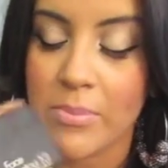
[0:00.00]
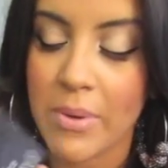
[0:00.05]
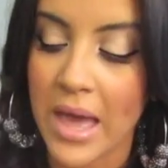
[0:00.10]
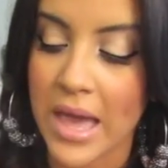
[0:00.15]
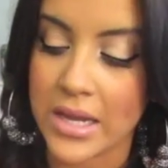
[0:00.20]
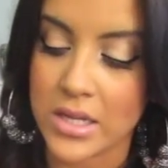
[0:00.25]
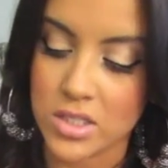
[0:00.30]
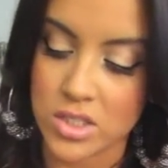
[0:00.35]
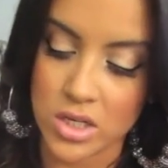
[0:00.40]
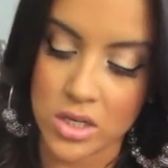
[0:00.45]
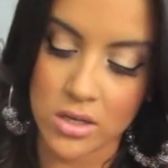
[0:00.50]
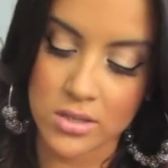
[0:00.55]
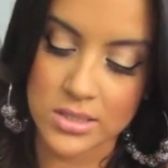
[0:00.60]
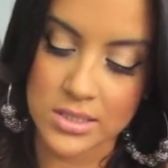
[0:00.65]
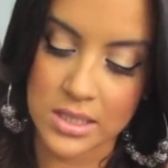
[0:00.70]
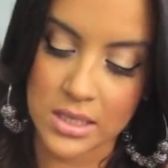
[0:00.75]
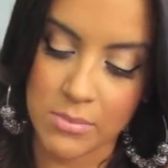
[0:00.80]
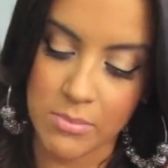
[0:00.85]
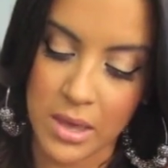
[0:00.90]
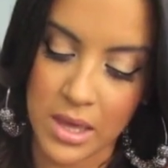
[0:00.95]
the packaging on
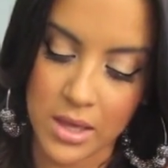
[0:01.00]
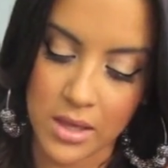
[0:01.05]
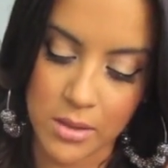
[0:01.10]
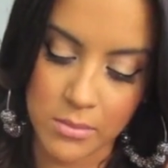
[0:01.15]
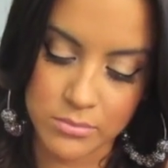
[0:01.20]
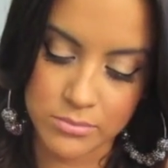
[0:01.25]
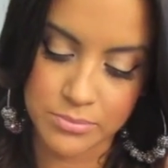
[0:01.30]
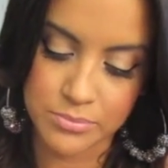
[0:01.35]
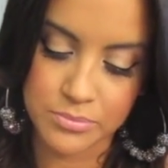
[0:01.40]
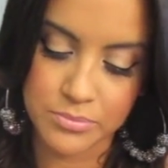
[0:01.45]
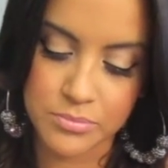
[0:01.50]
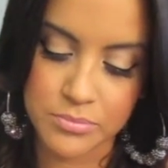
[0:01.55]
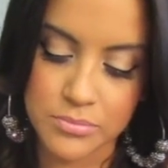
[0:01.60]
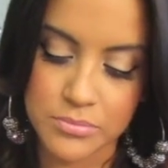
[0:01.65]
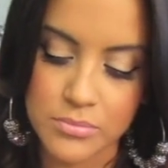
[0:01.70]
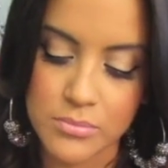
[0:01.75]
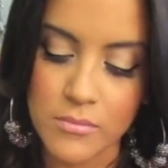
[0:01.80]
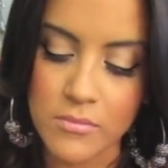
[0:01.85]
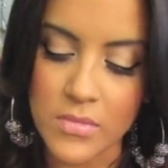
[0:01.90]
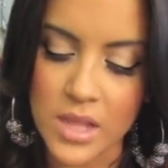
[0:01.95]
Sleek Makeup.
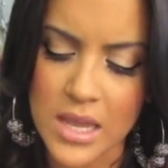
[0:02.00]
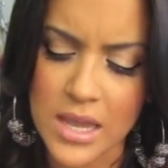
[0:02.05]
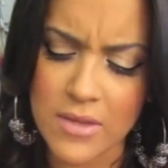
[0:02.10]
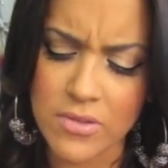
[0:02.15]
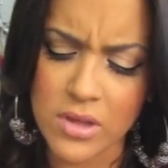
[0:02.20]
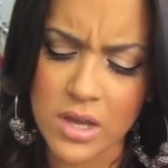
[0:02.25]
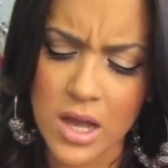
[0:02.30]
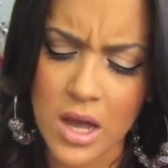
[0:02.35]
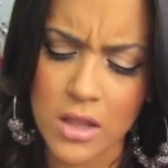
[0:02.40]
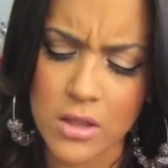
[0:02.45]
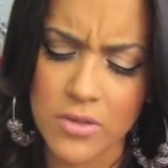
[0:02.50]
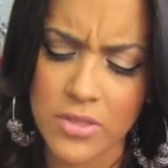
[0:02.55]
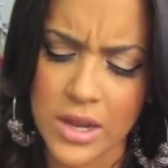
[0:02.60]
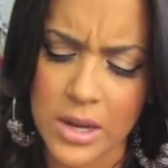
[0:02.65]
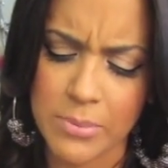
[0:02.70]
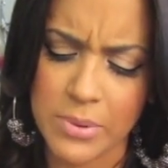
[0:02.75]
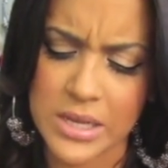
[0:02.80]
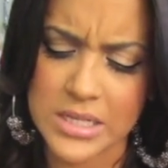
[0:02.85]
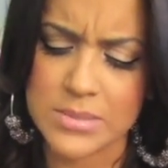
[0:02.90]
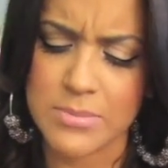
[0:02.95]
And the color that
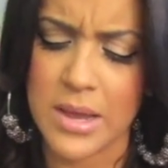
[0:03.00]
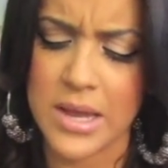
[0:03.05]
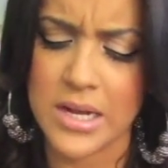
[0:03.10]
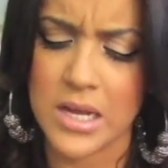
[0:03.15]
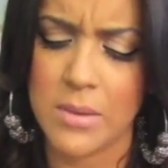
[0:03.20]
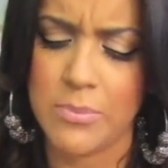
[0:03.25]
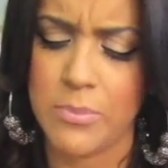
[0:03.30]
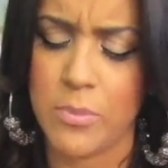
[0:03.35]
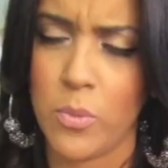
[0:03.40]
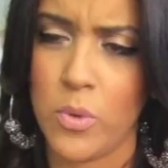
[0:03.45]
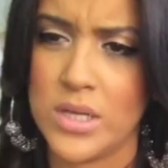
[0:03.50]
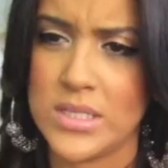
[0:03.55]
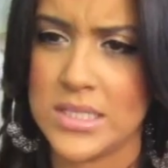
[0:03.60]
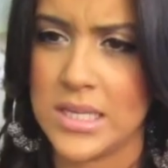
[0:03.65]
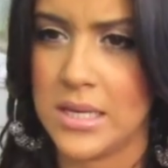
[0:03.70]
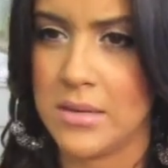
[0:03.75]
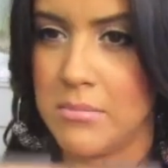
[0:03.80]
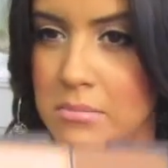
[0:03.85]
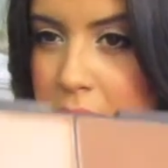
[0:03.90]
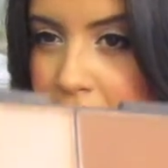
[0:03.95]
I picked mine up was
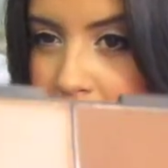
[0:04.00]
in